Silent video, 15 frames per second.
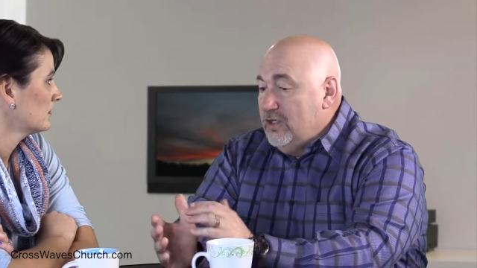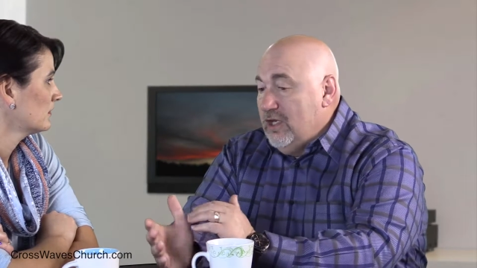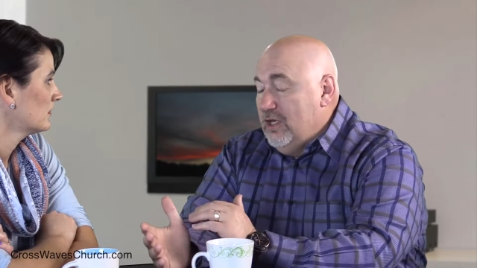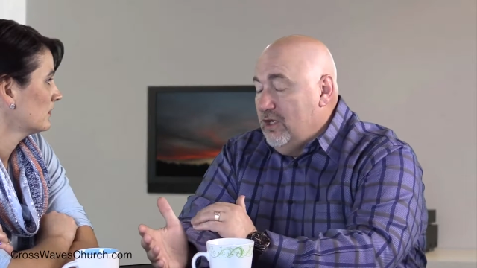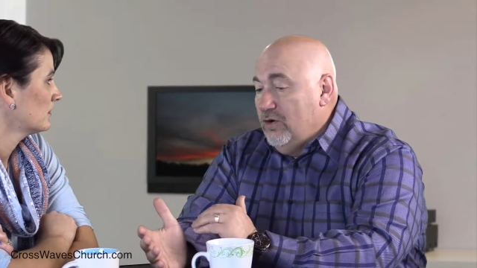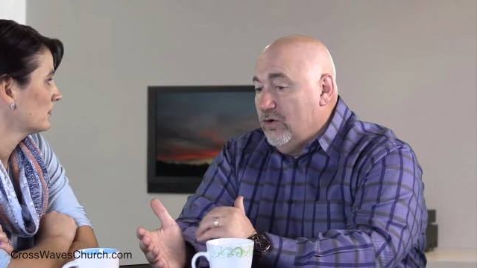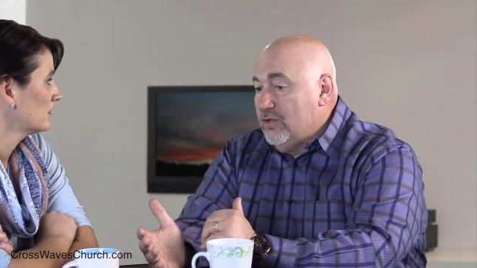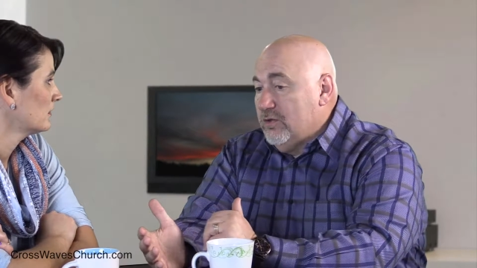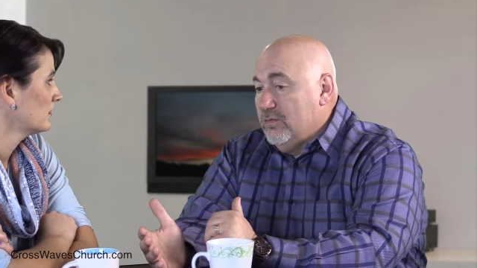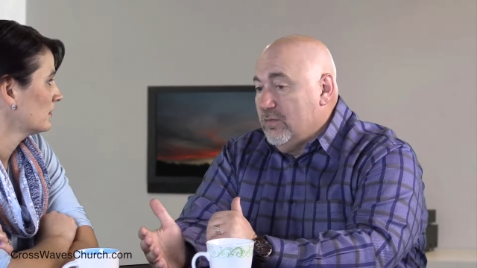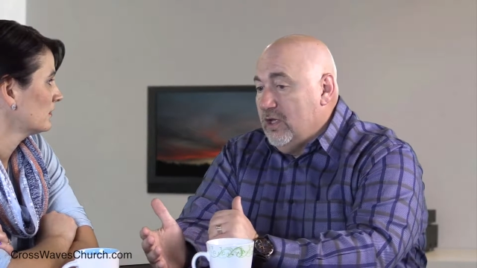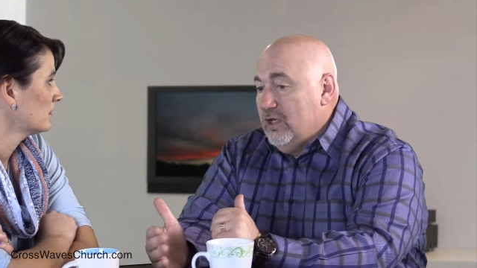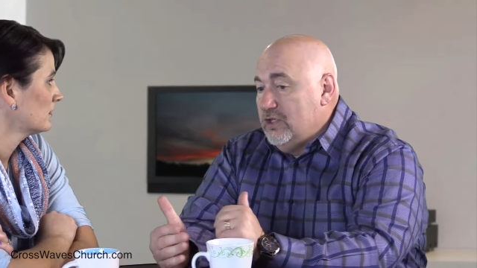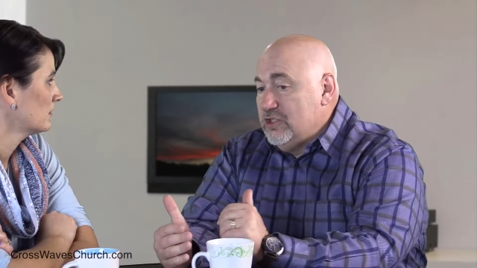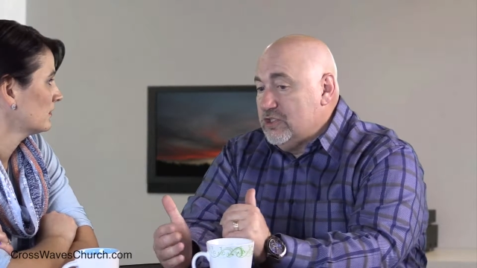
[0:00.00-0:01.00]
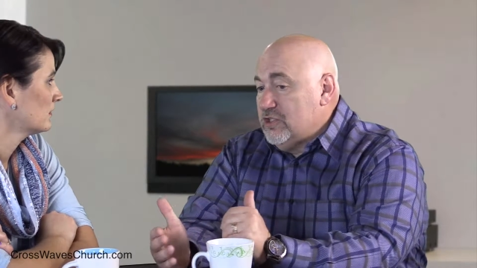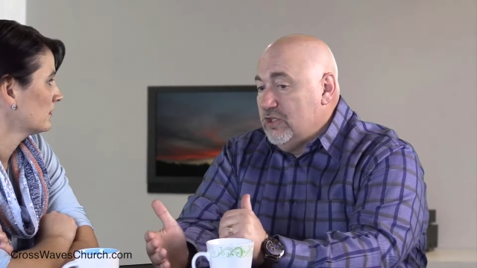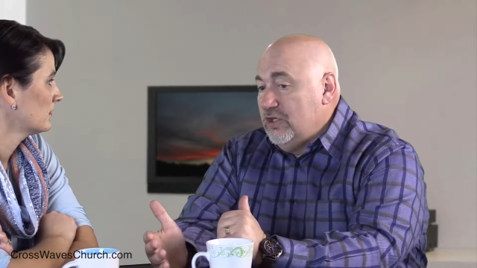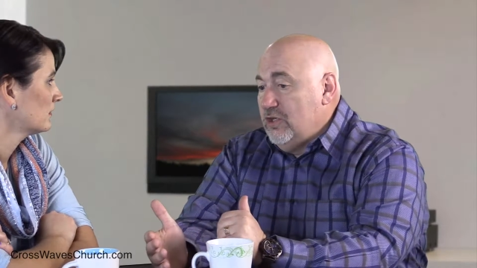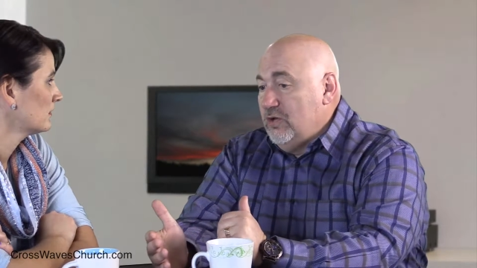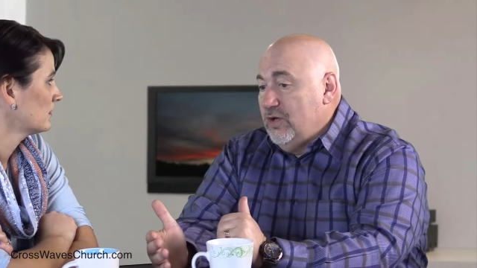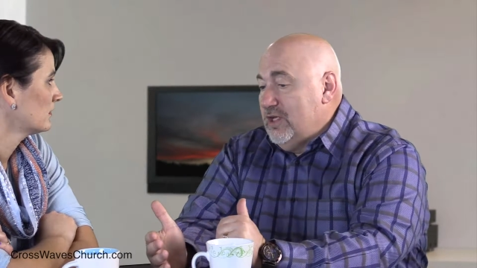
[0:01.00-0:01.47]
Speaker 1: in north and just
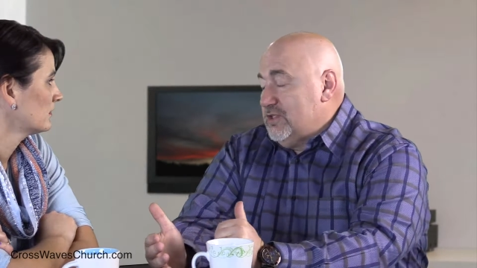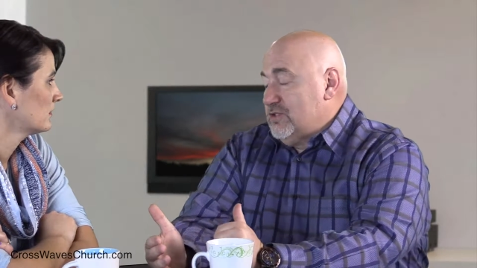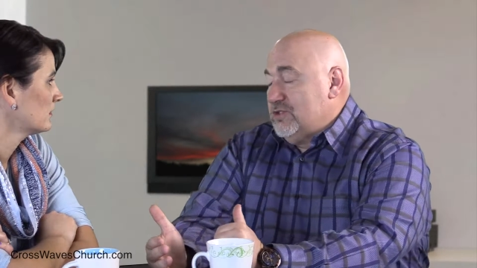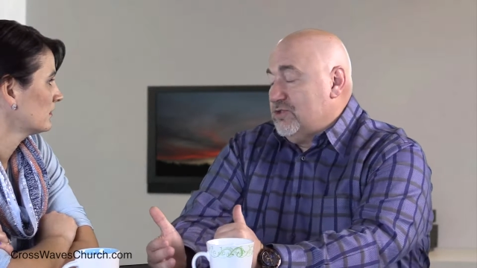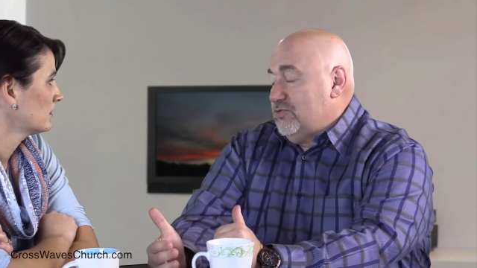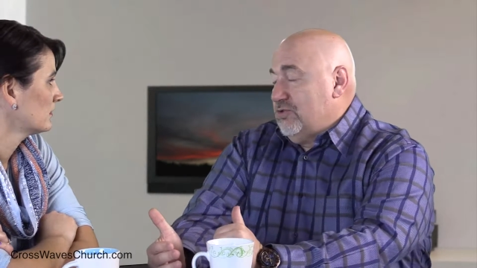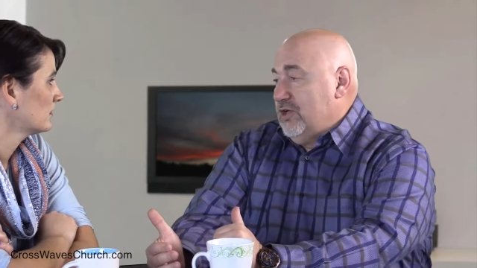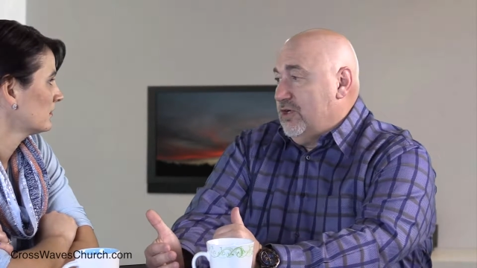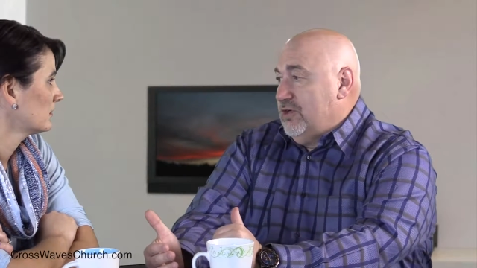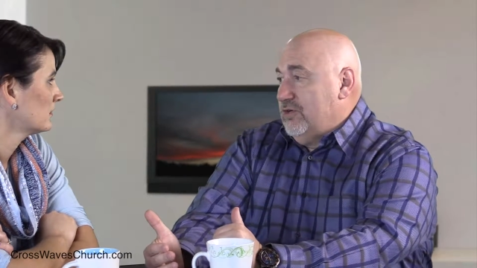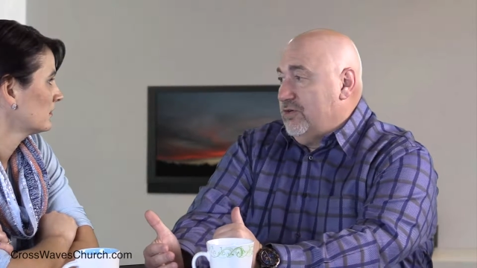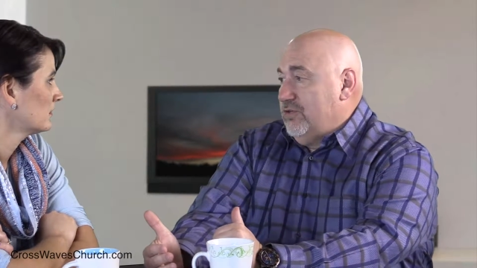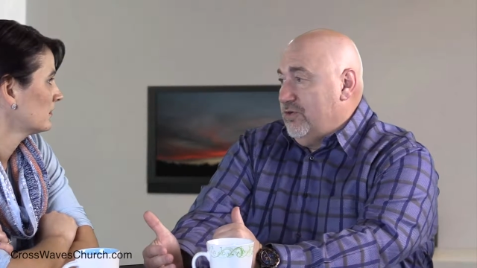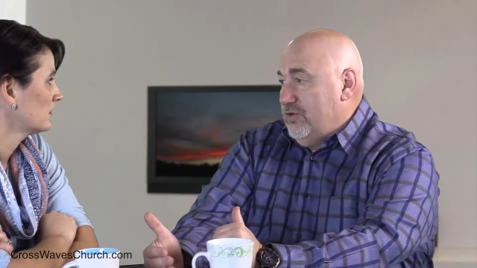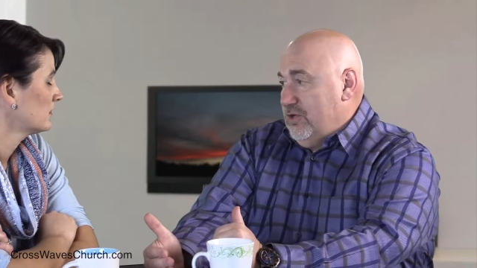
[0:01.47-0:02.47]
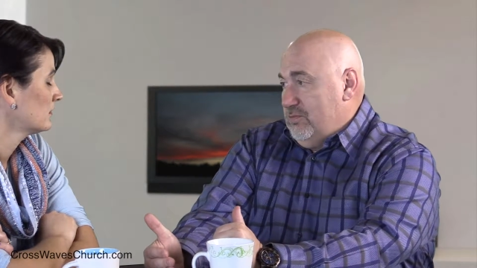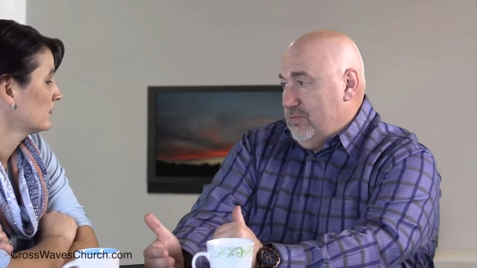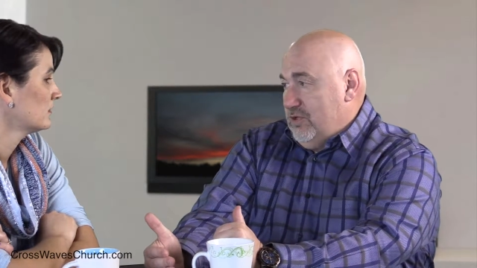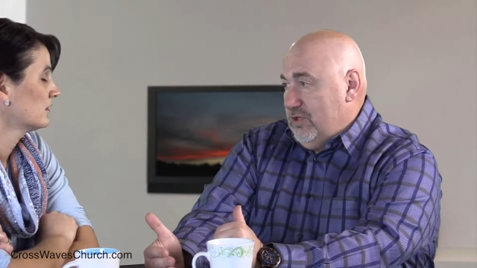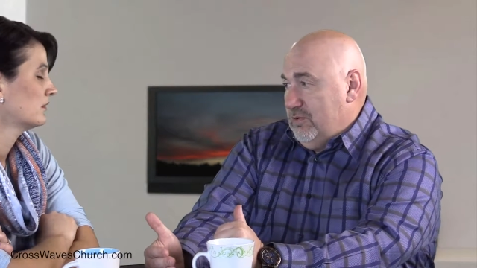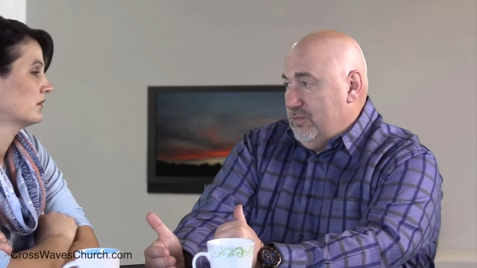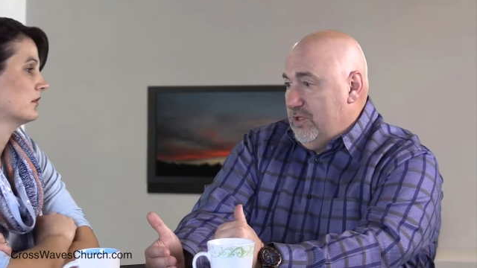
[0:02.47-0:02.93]
in the us there's 330
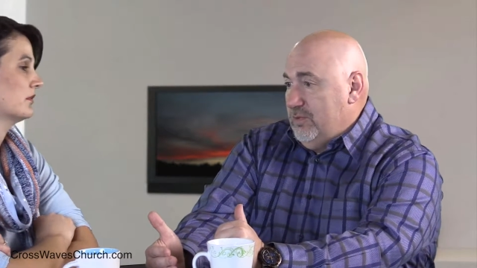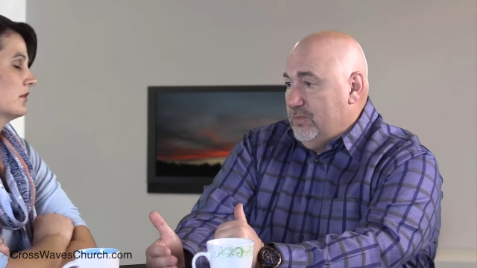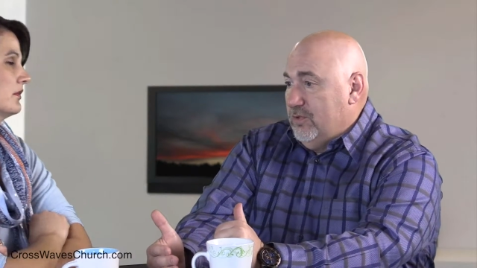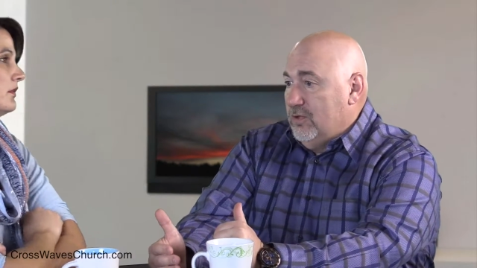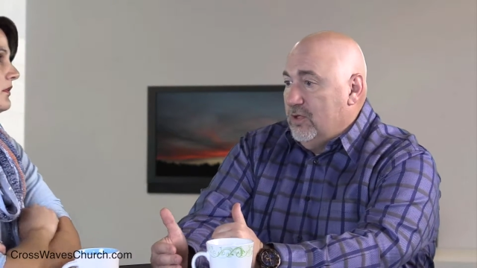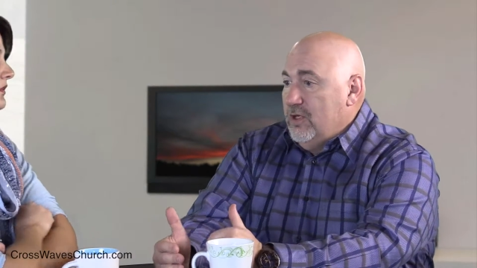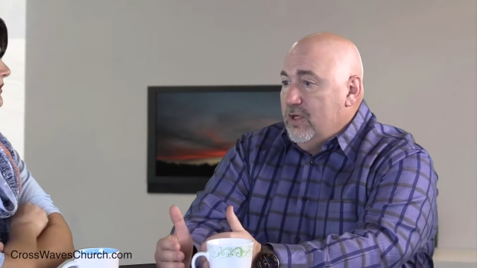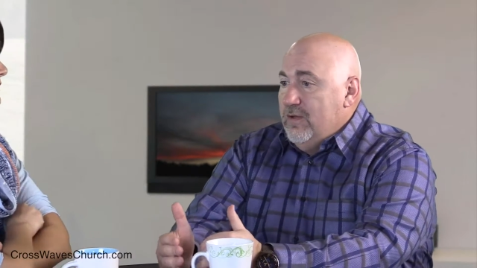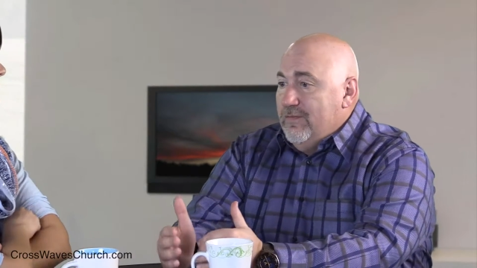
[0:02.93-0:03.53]
million people